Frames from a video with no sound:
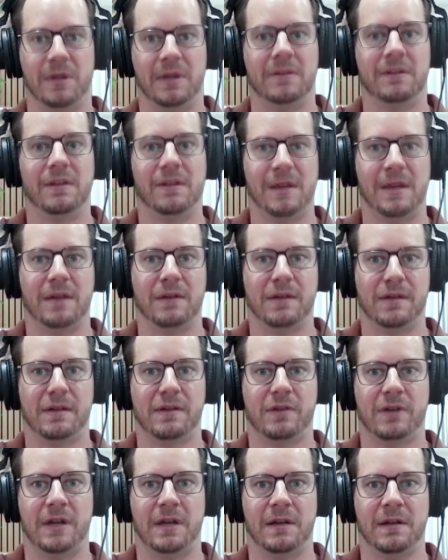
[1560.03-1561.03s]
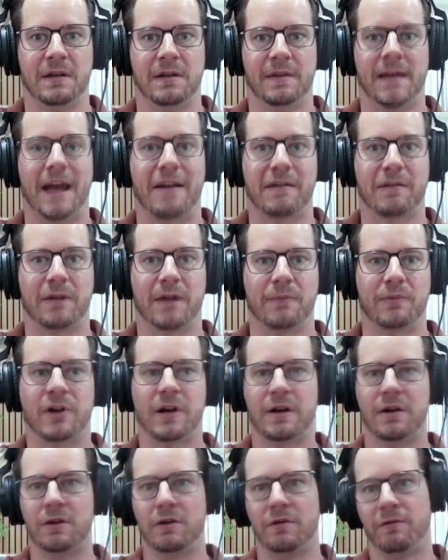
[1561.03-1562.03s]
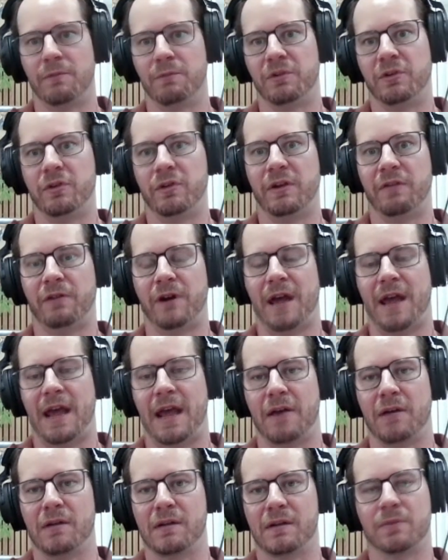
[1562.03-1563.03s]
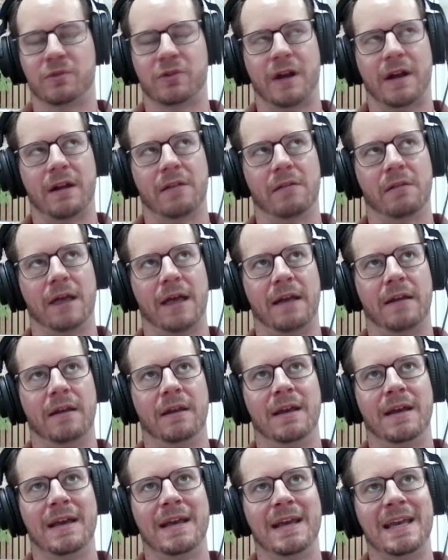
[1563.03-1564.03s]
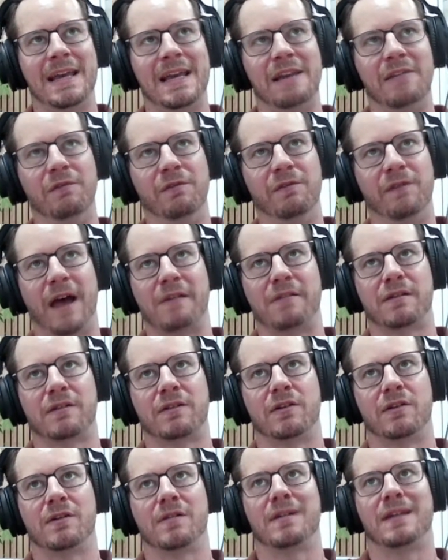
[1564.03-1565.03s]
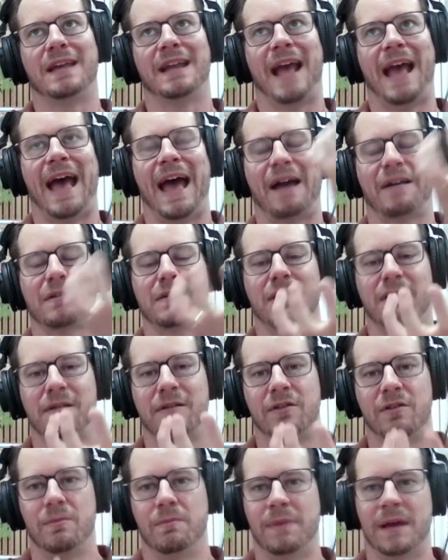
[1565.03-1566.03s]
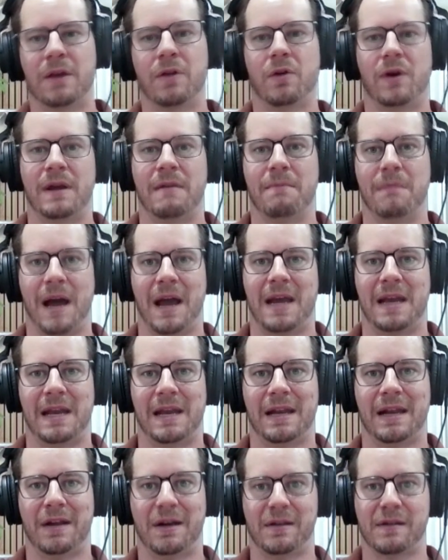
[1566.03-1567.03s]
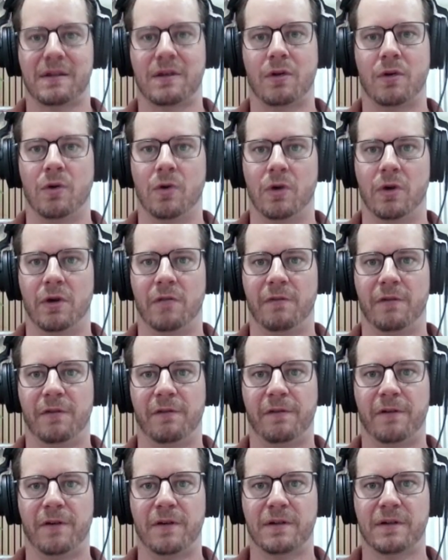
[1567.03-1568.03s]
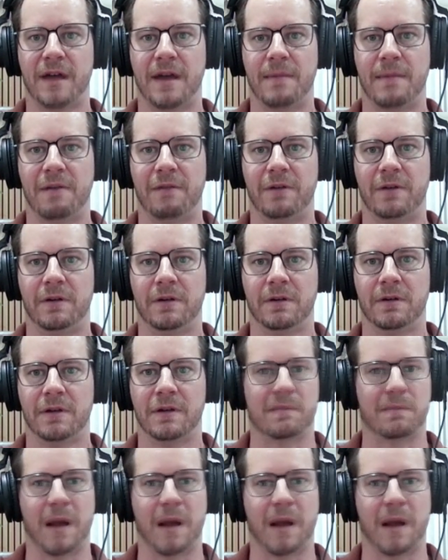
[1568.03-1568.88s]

into the industry. That's what I'm trying to do from two different angles. I'm trying to let investors get access to Bitcoin mining at its core for the first time ever, because